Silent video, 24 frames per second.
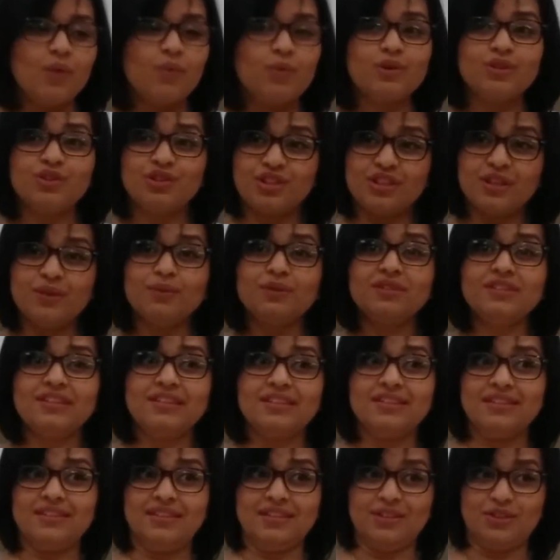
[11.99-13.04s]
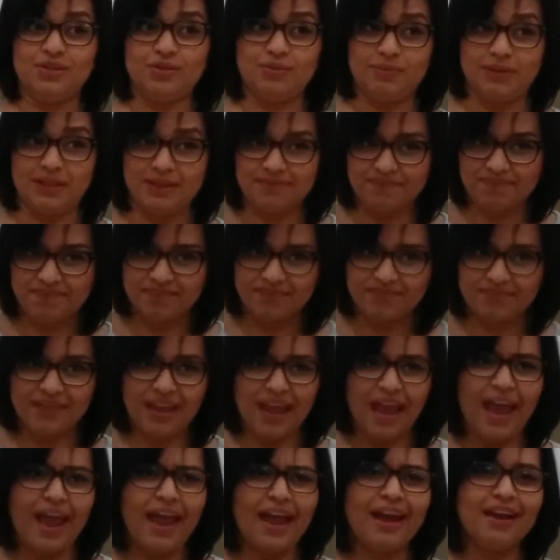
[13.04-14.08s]
Well, she was listening to me
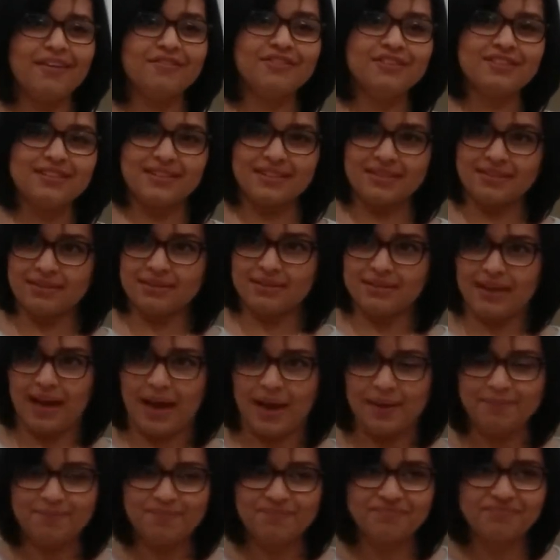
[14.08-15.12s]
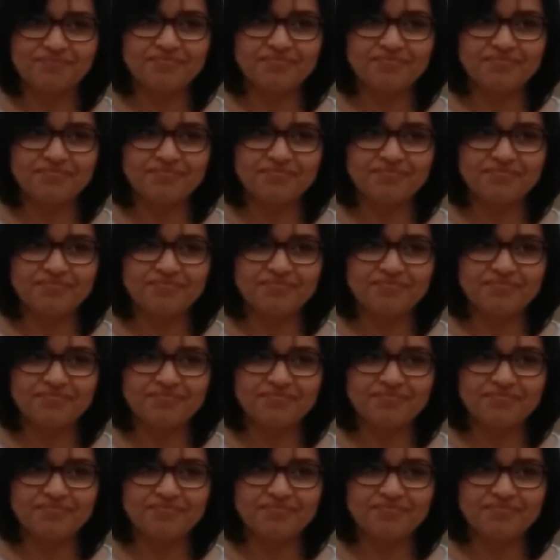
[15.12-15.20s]
every single time.